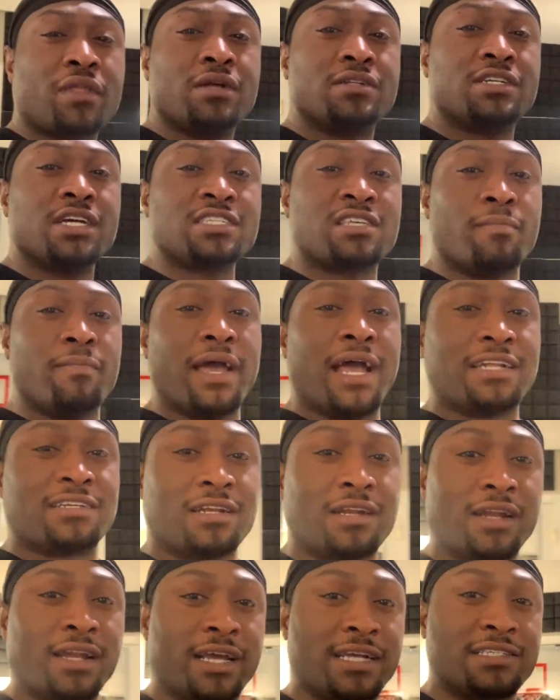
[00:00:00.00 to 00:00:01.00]
Just imagine
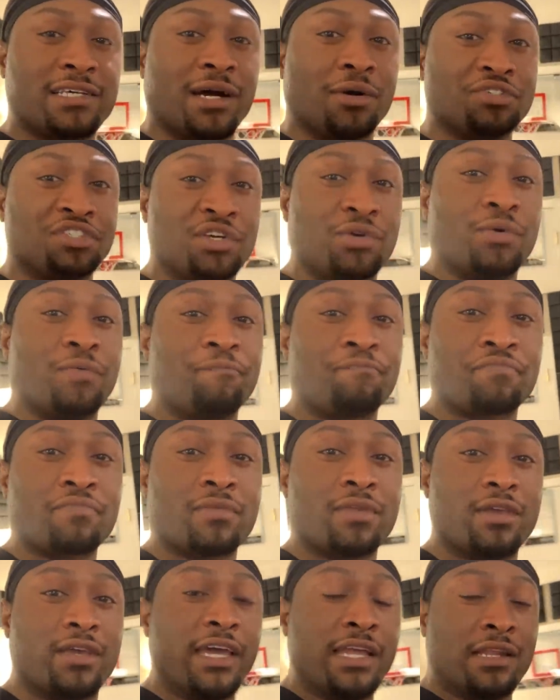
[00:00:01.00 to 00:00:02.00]
a nigga tells you,
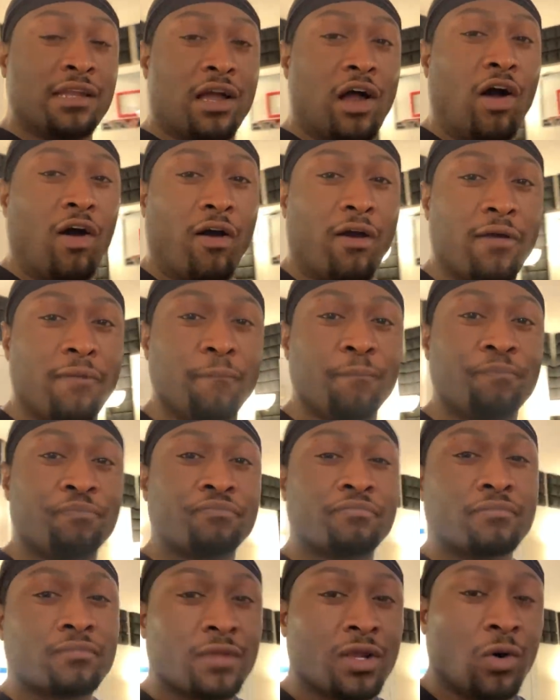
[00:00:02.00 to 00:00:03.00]
get in the car.
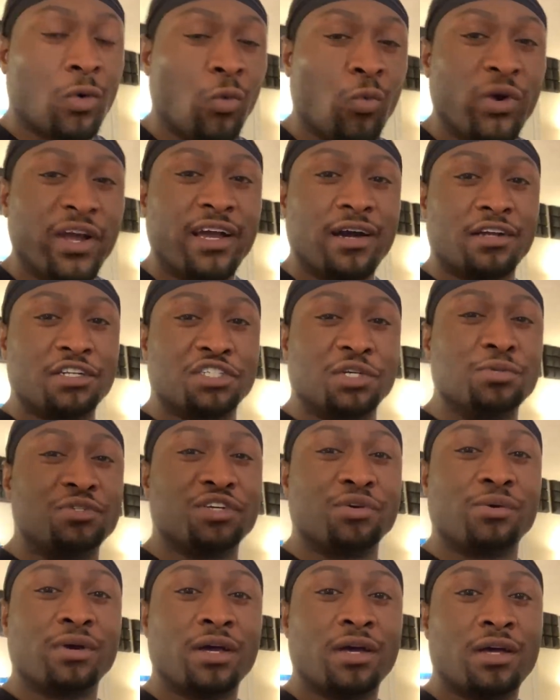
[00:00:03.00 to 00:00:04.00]
We gonna shoot
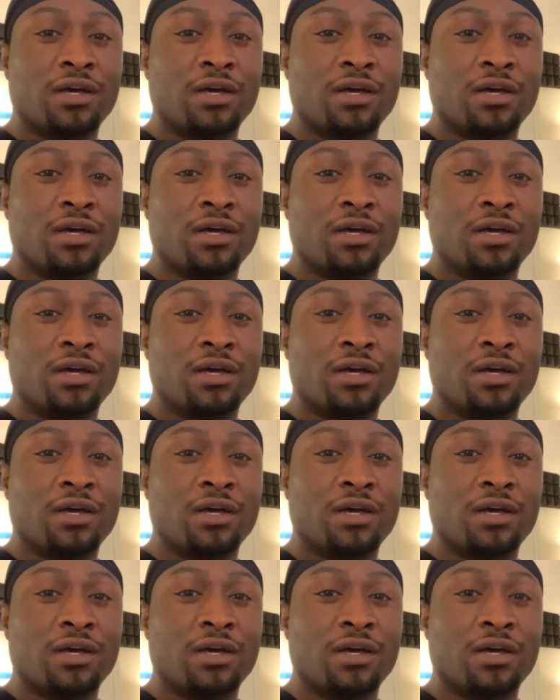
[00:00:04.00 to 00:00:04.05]
you.